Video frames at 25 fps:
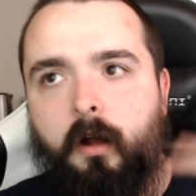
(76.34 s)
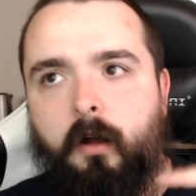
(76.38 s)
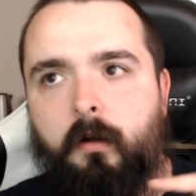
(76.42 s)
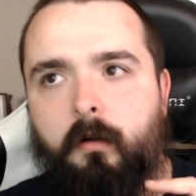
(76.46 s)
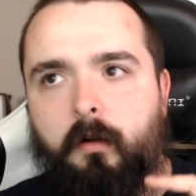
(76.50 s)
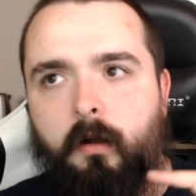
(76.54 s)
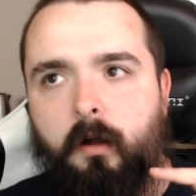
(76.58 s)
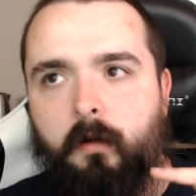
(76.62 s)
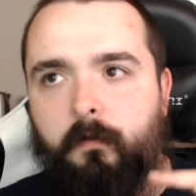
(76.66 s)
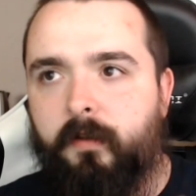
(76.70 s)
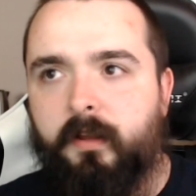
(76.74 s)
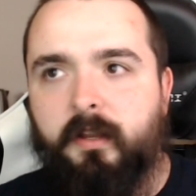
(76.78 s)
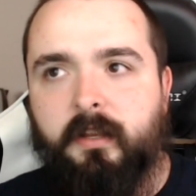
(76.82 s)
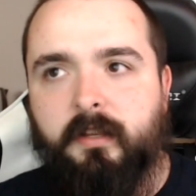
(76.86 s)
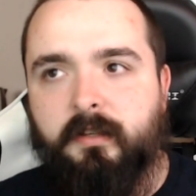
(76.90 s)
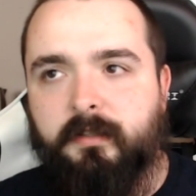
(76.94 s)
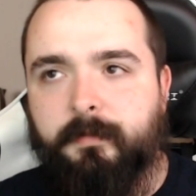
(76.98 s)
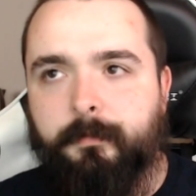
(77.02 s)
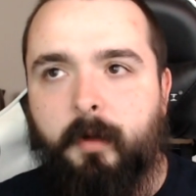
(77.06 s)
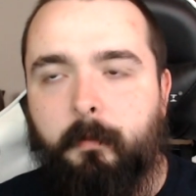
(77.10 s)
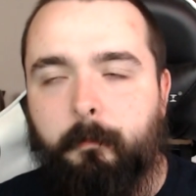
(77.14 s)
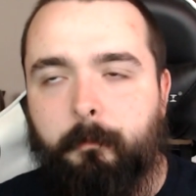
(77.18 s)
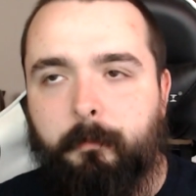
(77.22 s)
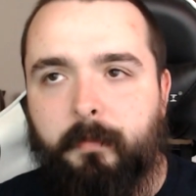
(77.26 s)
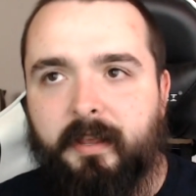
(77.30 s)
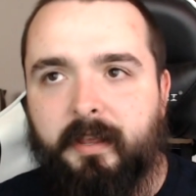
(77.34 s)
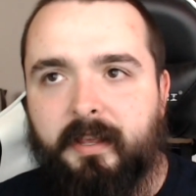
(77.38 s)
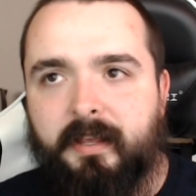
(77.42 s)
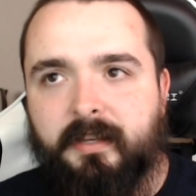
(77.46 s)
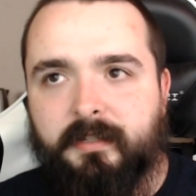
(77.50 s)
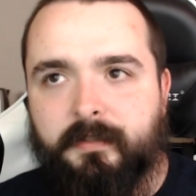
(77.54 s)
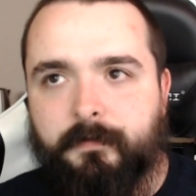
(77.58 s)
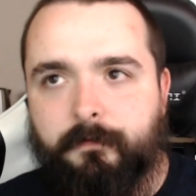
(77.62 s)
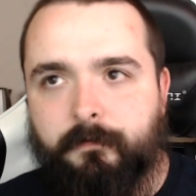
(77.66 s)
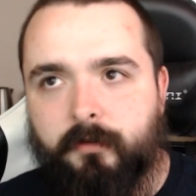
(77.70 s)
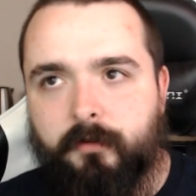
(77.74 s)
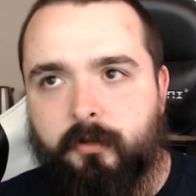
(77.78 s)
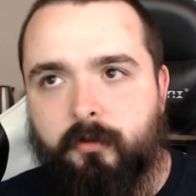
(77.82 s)
I think it's my
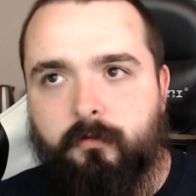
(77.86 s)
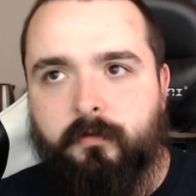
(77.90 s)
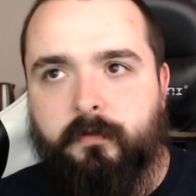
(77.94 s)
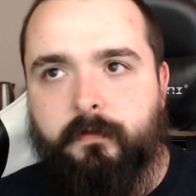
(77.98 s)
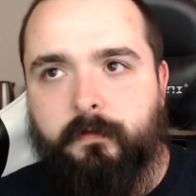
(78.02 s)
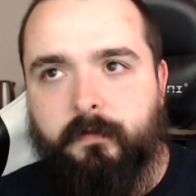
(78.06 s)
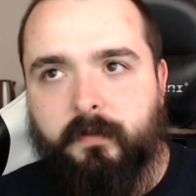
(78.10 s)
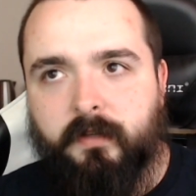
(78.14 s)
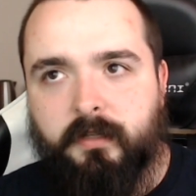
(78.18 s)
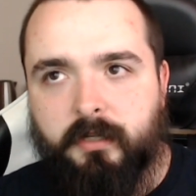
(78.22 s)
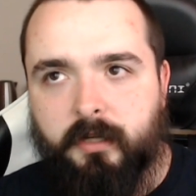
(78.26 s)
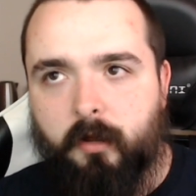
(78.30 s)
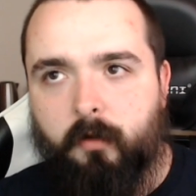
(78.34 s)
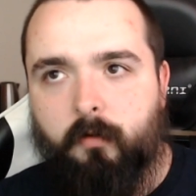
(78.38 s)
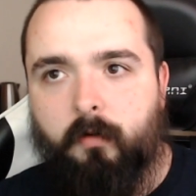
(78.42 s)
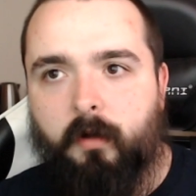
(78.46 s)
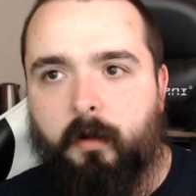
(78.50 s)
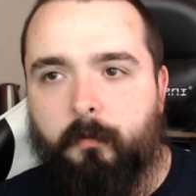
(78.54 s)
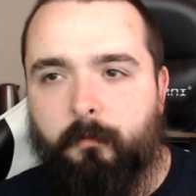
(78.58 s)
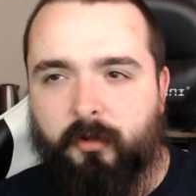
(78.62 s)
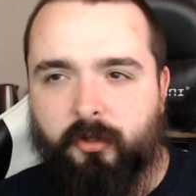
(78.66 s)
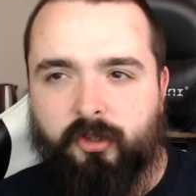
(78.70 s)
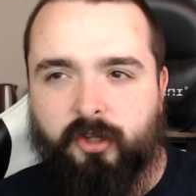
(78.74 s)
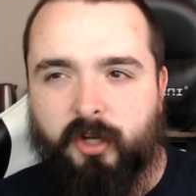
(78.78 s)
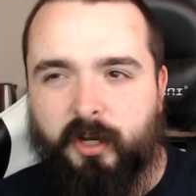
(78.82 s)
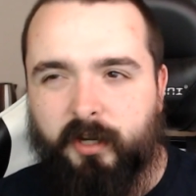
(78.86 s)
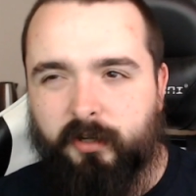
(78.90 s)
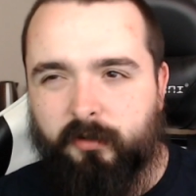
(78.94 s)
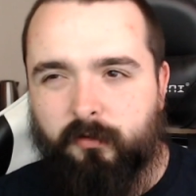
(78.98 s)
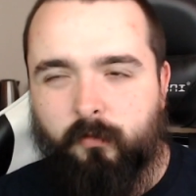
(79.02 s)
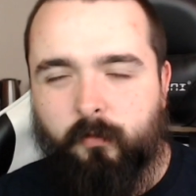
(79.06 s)
biggest viewed video on my channel,